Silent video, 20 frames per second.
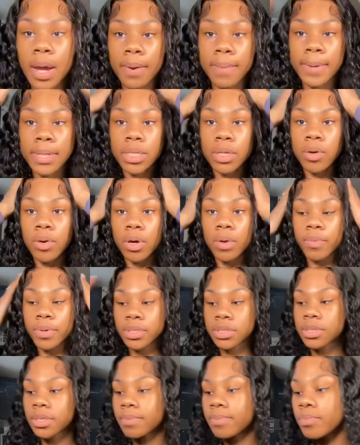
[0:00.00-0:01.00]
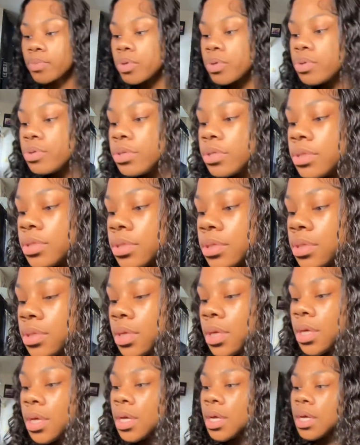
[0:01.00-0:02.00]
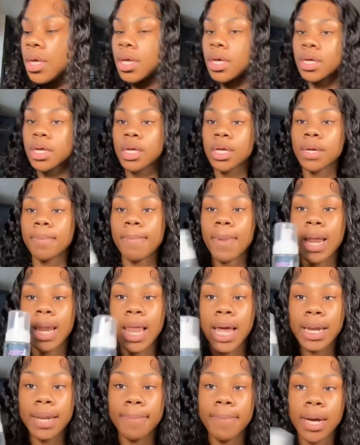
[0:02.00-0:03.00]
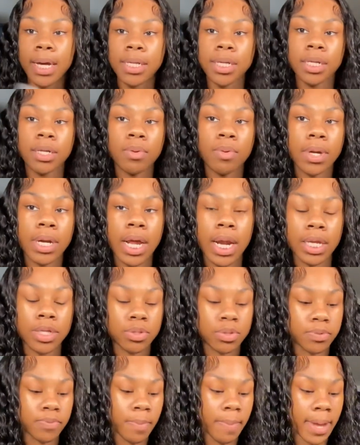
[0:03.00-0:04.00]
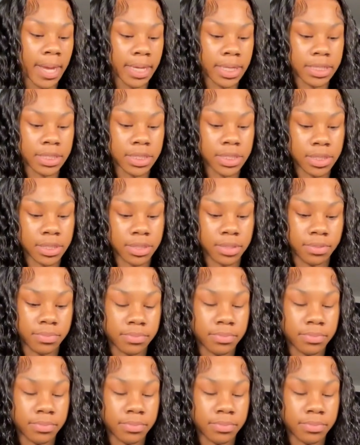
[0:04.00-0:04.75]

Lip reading: about to go in with some mousse. My Lottie Body, the one that I use for my edges.